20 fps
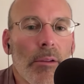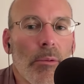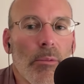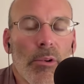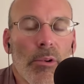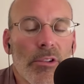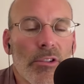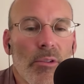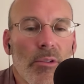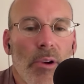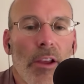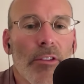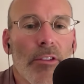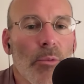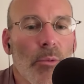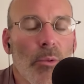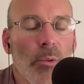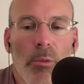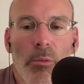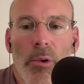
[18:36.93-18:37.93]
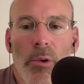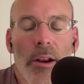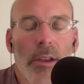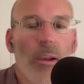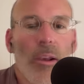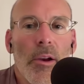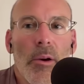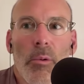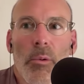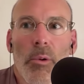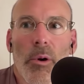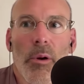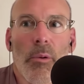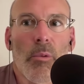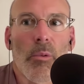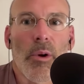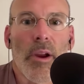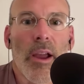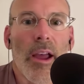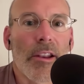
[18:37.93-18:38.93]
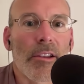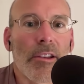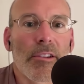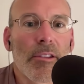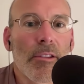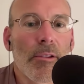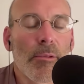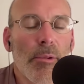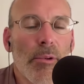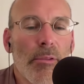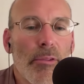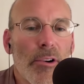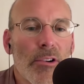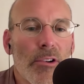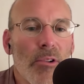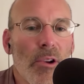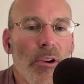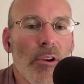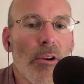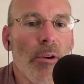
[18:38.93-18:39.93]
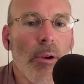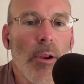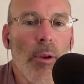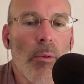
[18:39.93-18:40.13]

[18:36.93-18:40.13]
We're stressed, we're running, we're, we're headed to the refrigerator and